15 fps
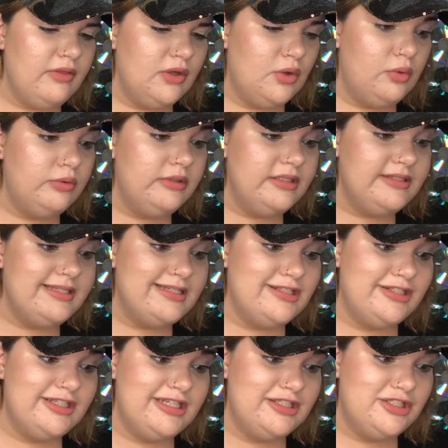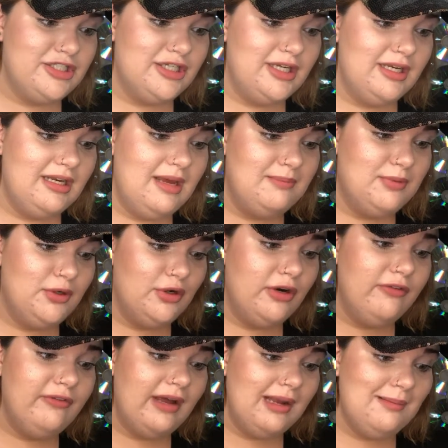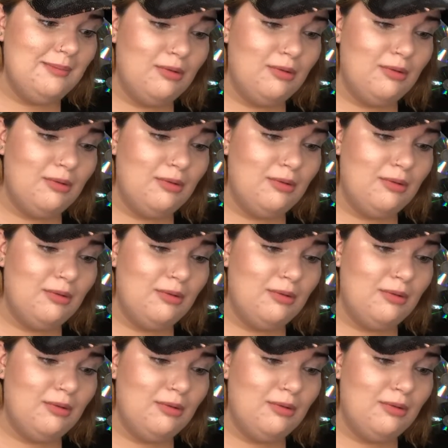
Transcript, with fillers: the cooling sensation and purifying